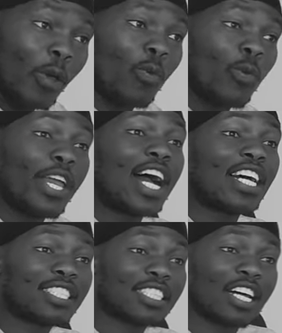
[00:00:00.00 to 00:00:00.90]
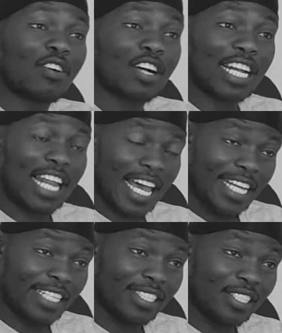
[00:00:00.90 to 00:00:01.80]
we ask our
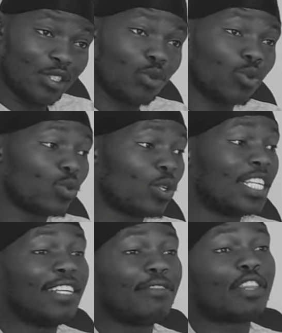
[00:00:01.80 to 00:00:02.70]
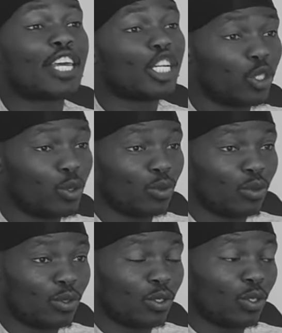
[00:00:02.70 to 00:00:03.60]
clients yeah. to leave their shoes.